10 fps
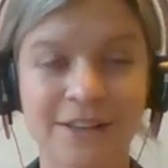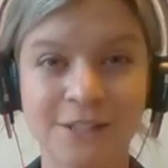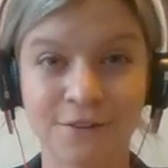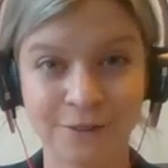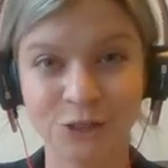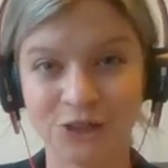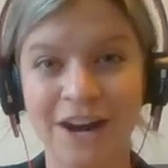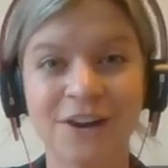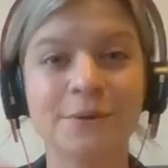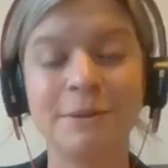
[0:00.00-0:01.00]
our first
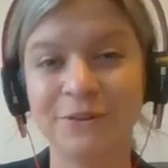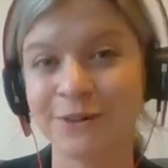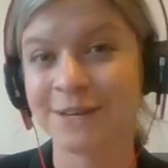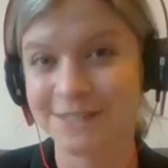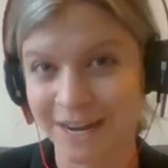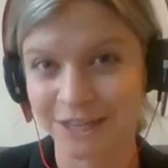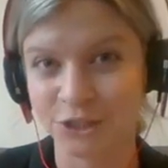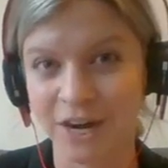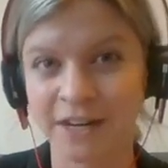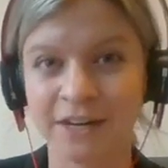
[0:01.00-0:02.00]
dryer. Then we move to our second
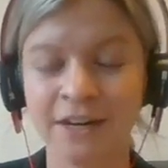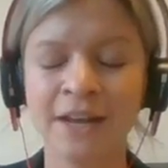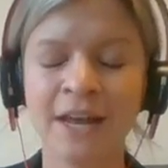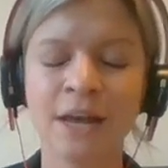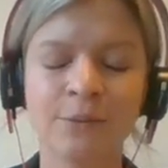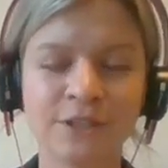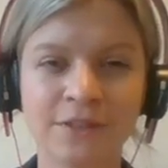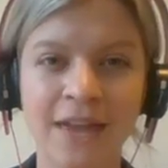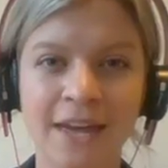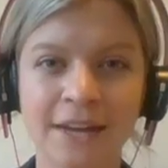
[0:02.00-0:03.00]
dryer, which
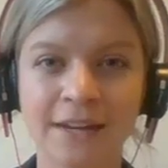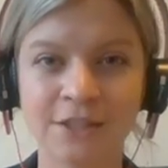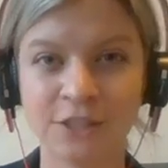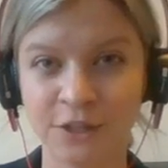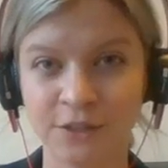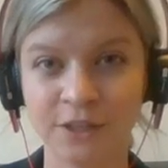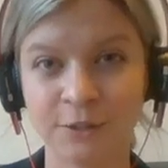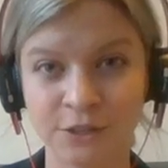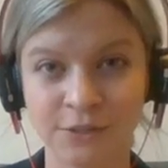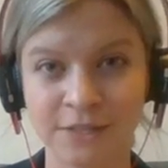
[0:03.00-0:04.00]
then continually
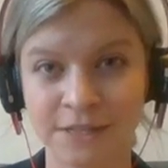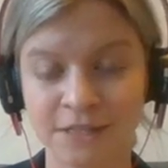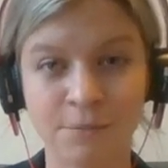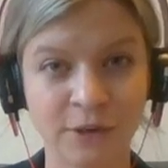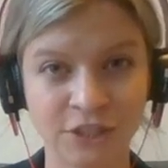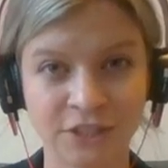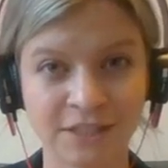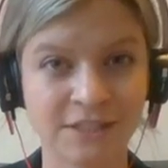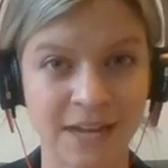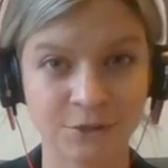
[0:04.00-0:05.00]
reduces the
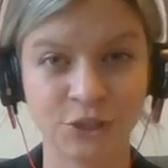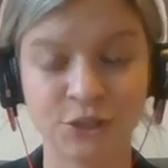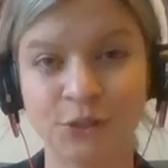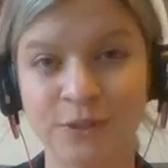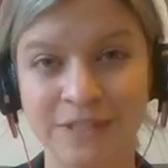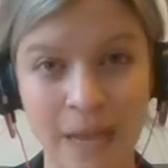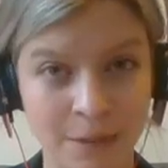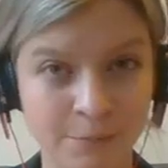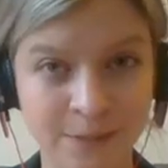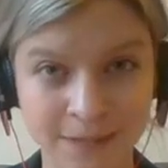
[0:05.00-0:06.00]
moisture down to
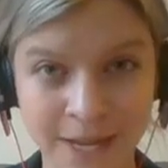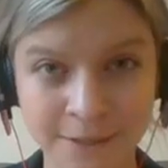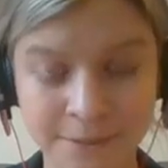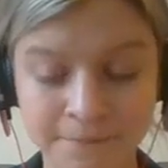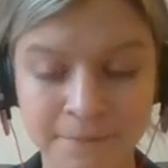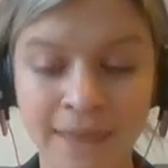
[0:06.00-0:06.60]
10%.